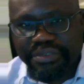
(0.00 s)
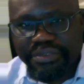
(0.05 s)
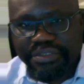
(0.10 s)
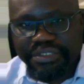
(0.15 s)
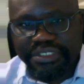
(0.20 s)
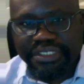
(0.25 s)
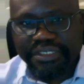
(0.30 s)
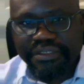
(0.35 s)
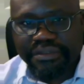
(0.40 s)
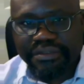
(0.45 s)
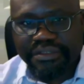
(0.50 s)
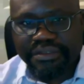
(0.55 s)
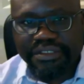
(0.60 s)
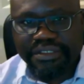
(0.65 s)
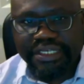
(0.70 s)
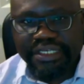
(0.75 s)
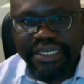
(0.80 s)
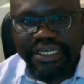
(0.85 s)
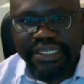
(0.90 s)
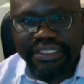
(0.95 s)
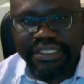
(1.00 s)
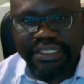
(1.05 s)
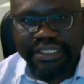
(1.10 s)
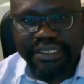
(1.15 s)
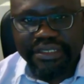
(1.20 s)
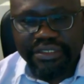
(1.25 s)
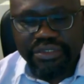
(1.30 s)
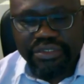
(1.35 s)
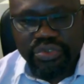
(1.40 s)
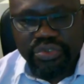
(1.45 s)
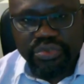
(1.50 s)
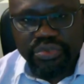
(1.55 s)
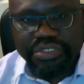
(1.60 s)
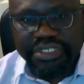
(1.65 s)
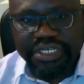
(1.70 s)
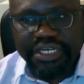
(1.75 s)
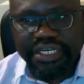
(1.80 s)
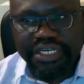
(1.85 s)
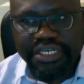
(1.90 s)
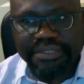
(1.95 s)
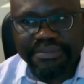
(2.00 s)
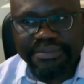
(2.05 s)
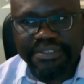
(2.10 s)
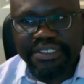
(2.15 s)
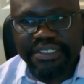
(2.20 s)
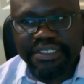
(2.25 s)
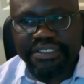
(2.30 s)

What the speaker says: blood cells, and there are two types.